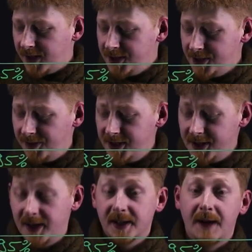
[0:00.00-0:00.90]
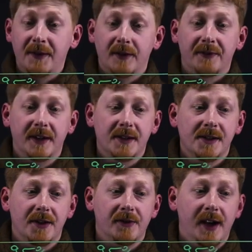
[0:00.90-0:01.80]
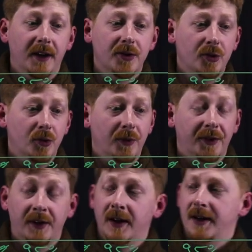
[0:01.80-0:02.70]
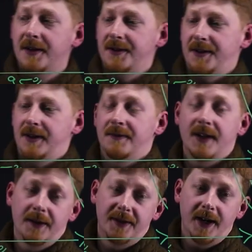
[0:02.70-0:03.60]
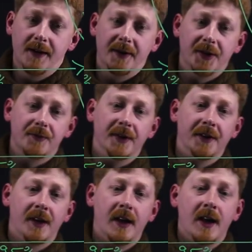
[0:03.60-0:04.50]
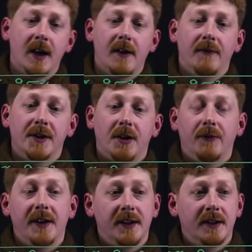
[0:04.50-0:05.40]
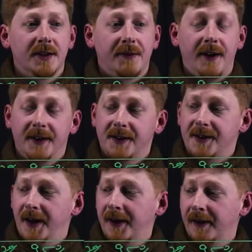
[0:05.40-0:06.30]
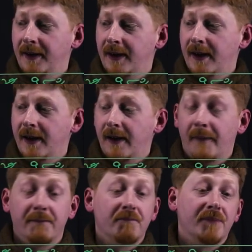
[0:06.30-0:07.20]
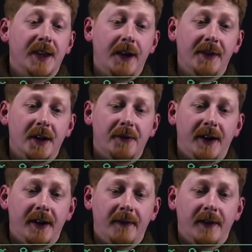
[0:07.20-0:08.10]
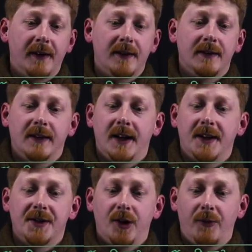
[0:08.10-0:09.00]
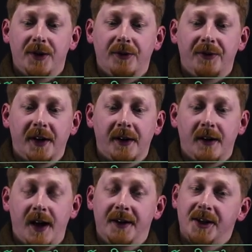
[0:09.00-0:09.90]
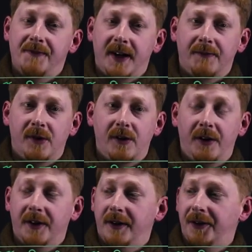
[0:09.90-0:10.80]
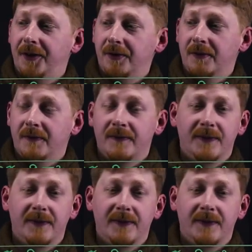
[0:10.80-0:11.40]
So these are a couple of things that you can do with InterSystems API management, which already is quite exciting. Give it a try. Let us know what you think and expect more content soon.